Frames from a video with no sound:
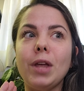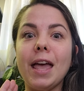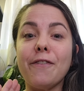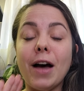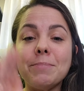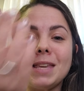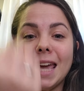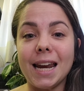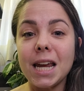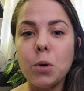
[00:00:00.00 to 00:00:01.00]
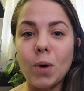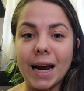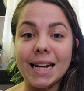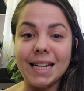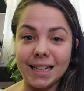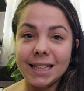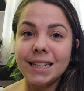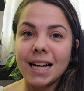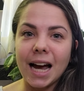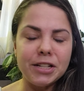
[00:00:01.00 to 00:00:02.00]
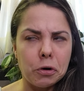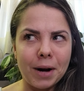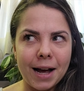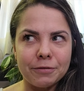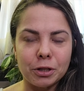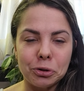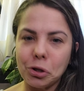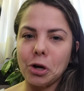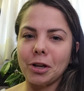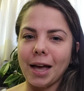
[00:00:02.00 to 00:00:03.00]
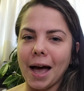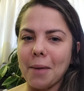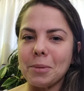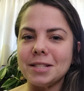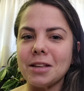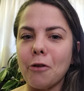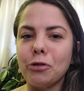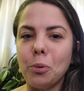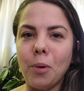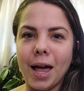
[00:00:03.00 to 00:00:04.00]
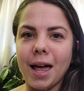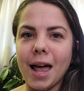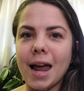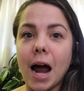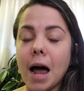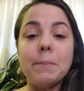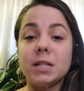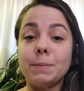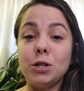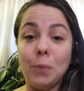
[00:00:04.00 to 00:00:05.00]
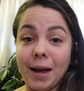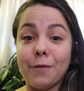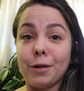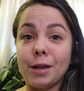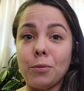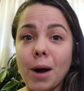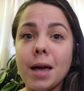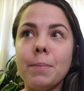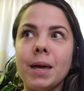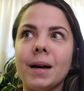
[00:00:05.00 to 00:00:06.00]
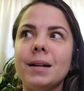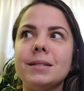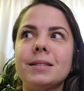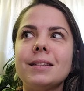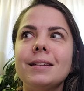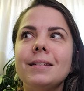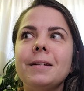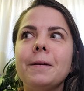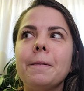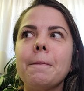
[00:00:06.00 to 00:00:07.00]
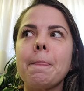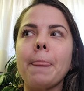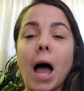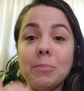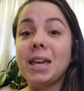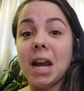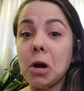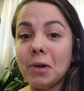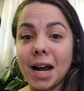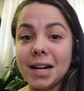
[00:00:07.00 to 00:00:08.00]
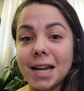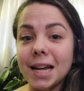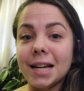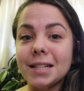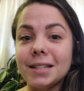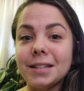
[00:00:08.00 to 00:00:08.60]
if I'm getting what I need, I don't have to look at myself the way, and I must be doing everything right because I'm getting what I need.